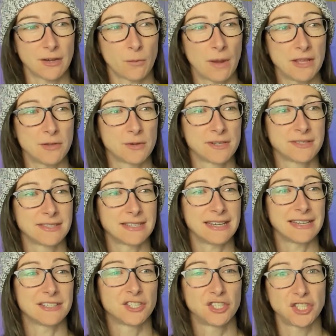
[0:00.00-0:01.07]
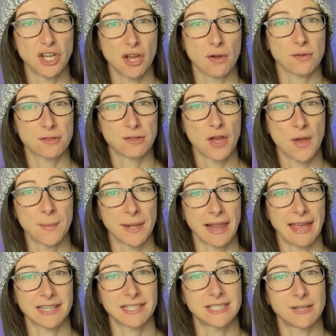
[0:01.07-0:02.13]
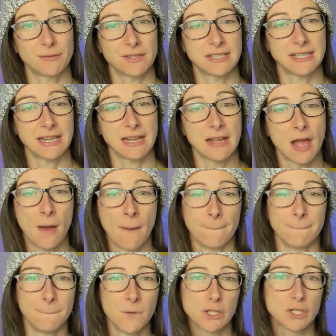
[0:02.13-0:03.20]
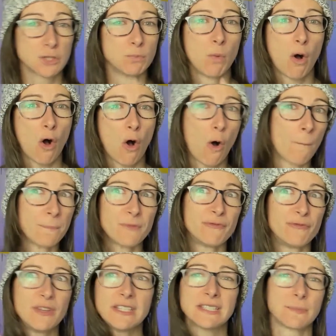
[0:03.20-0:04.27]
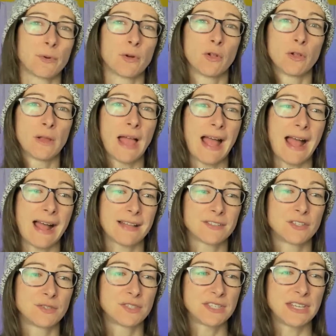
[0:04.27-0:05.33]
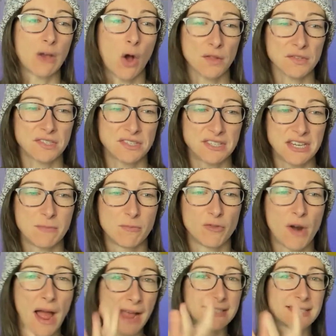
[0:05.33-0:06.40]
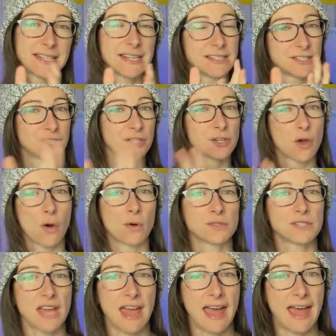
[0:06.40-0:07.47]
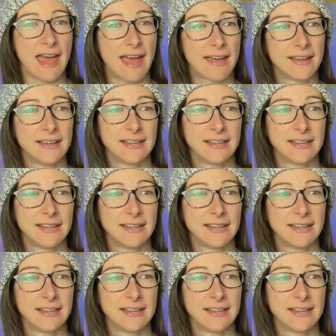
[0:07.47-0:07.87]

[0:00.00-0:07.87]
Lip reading: where you can see its geothermal activity much more visible as you see hot steam rising into the cold air.